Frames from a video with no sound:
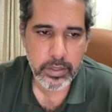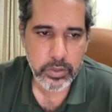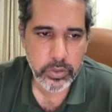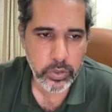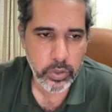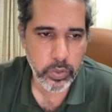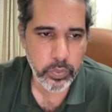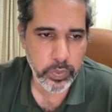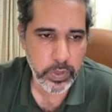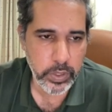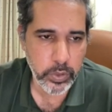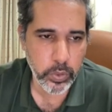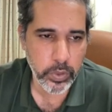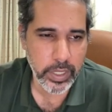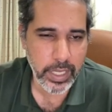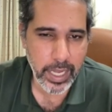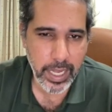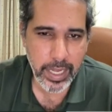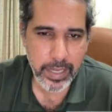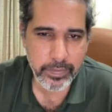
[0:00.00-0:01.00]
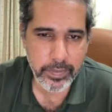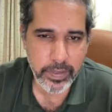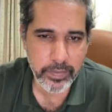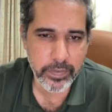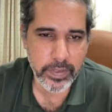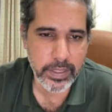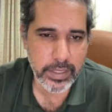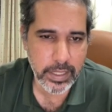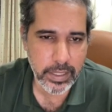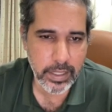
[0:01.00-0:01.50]
So we don't have
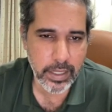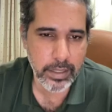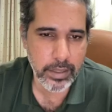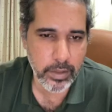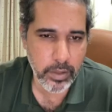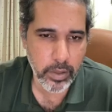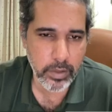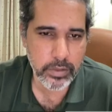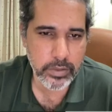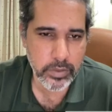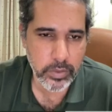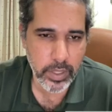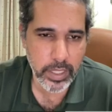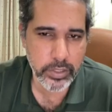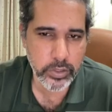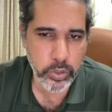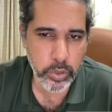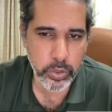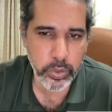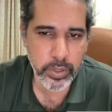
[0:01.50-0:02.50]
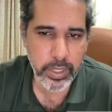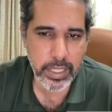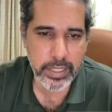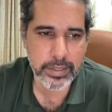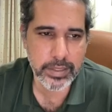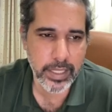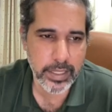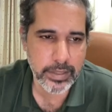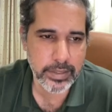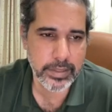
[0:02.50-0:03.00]
everything unlocked. So I'll show you
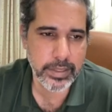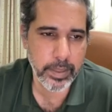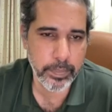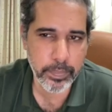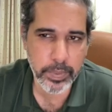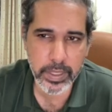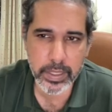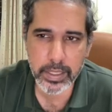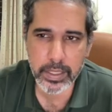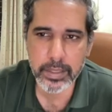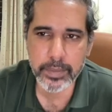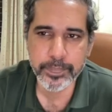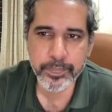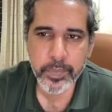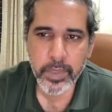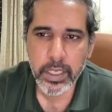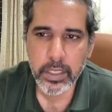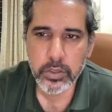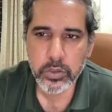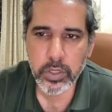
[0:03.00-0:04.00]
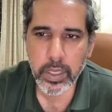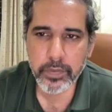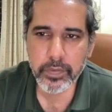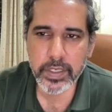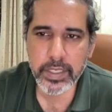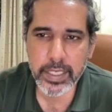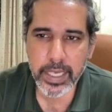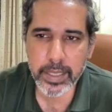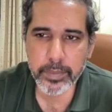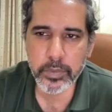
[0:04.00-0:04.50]
guys that separately. So
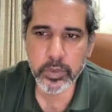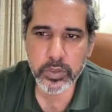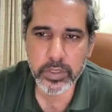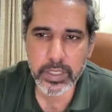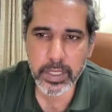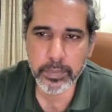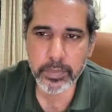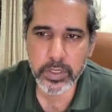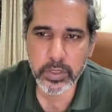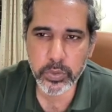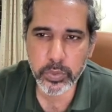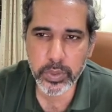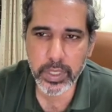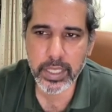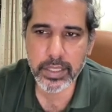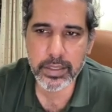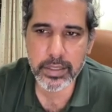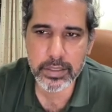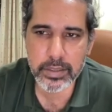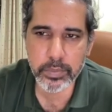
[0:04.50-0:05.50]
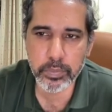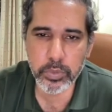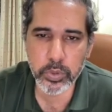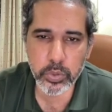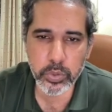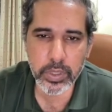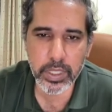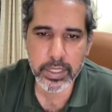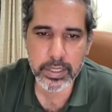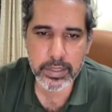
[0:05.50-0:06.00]
every time you summon, you get this
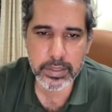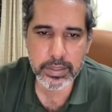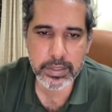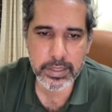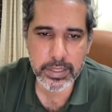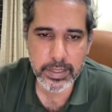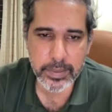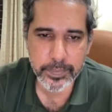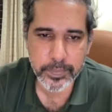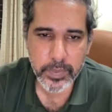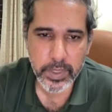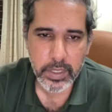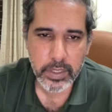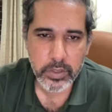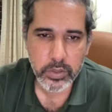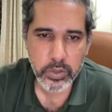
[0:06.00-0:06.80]
blue currency.